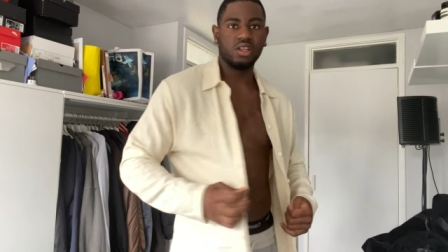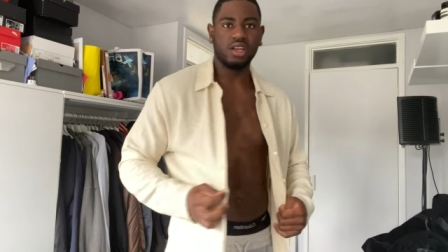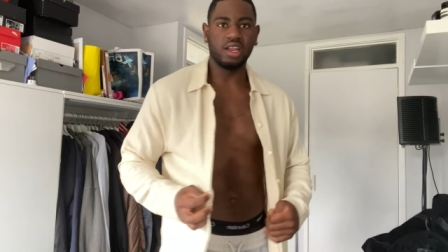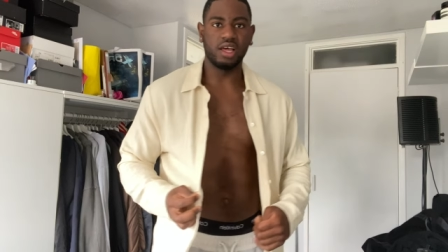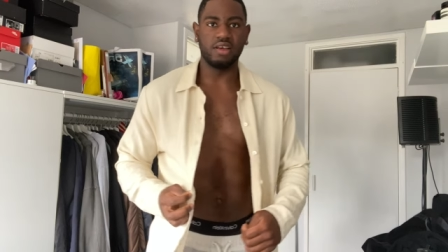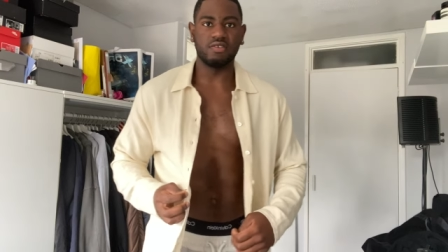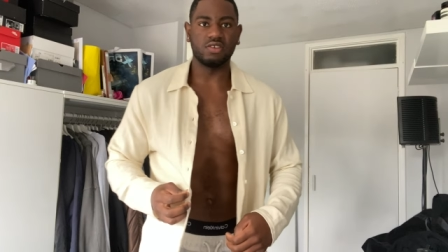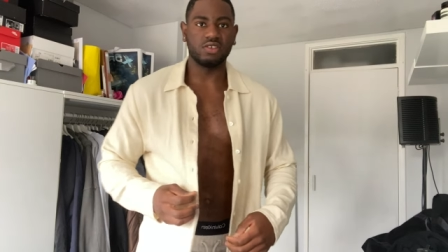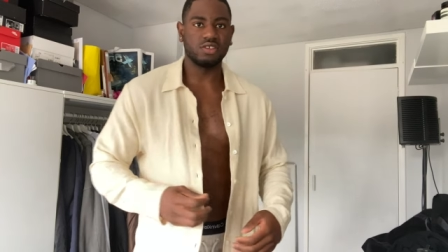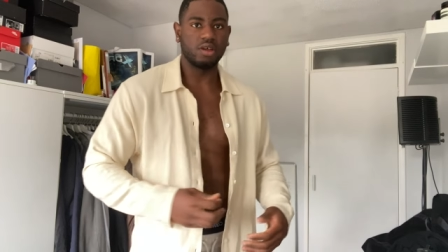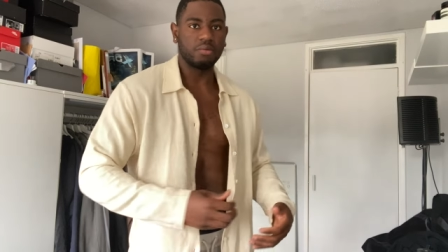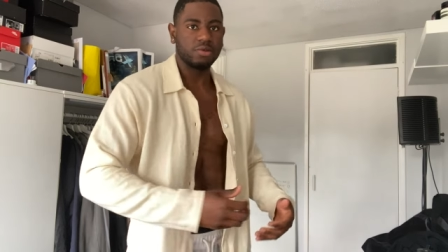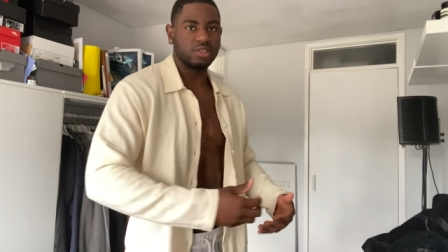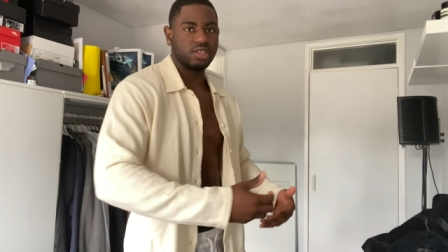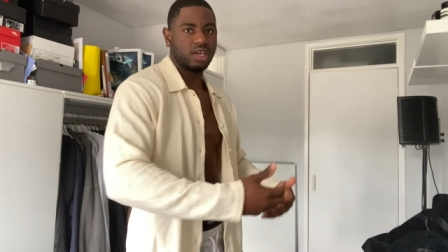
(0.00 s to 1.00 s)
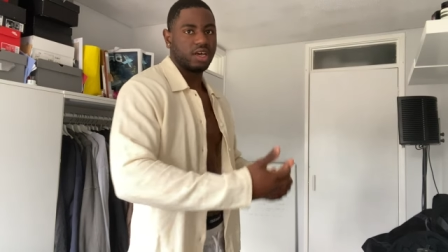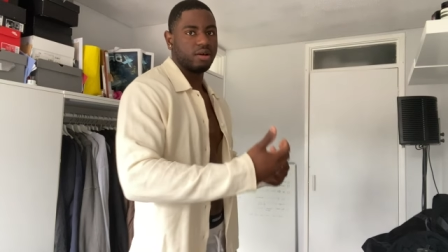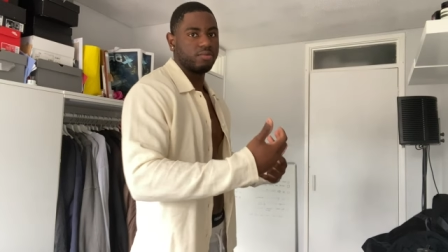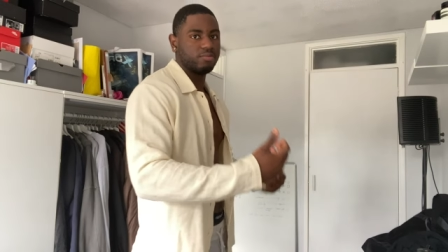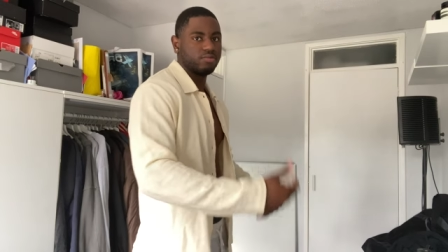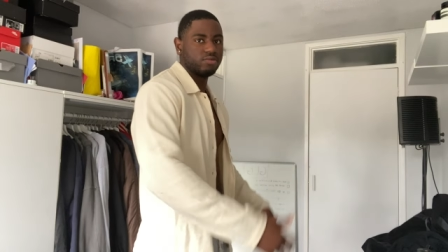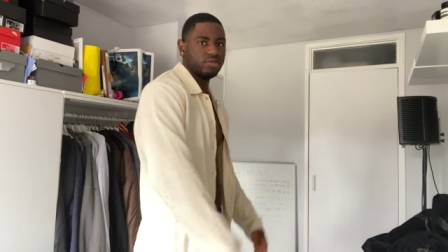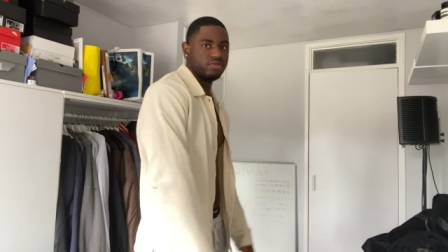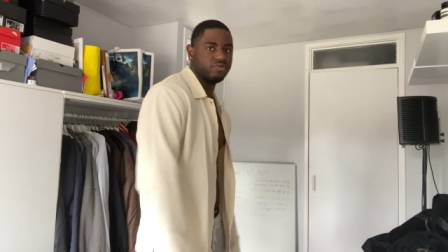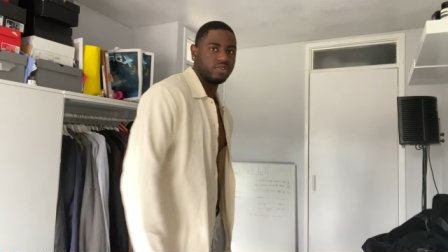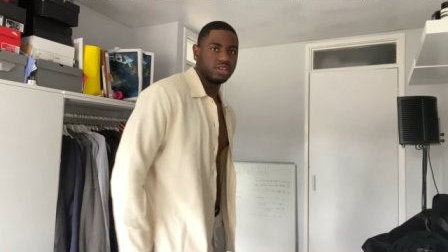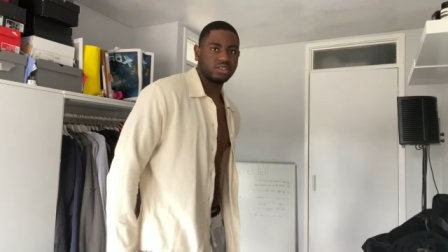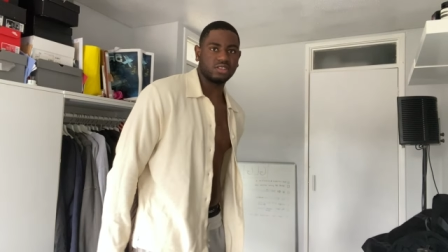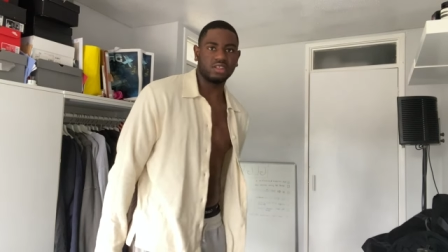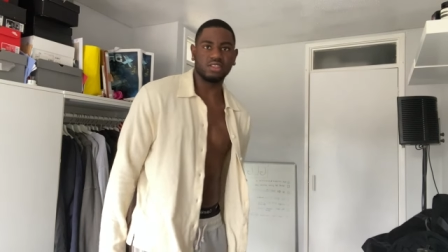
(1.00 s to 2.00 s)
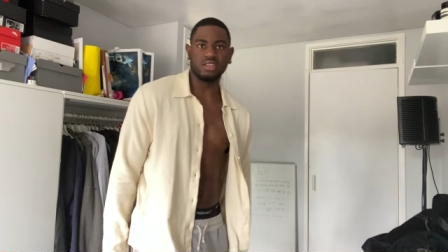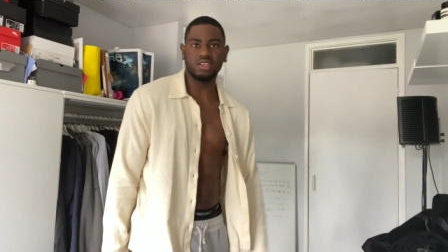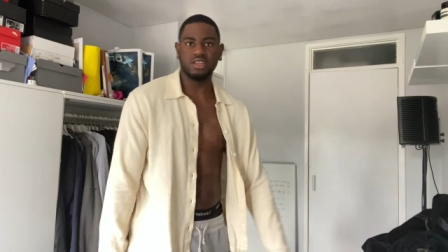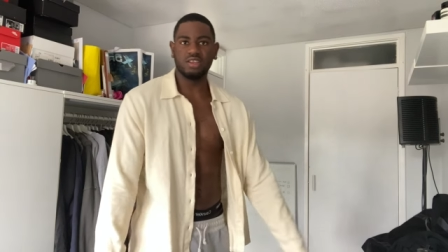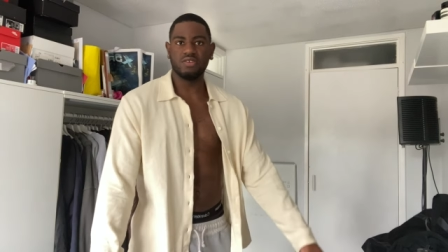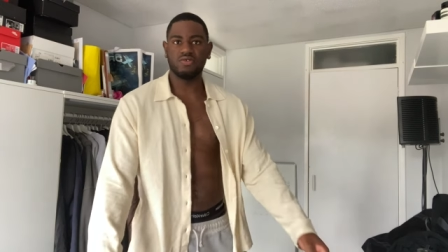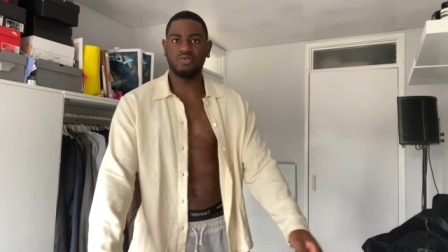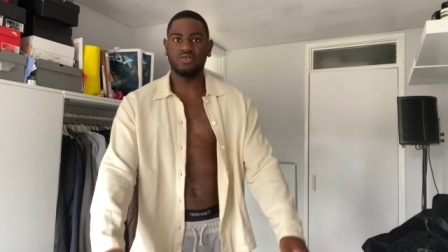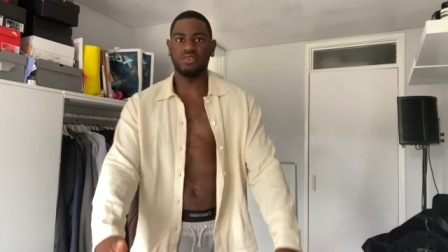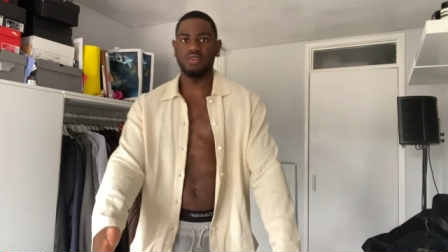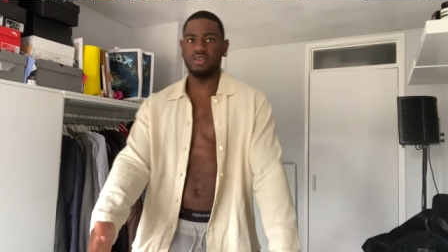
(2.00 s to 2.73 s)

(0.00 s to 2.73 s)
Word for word: Uh, summertime vest underneath,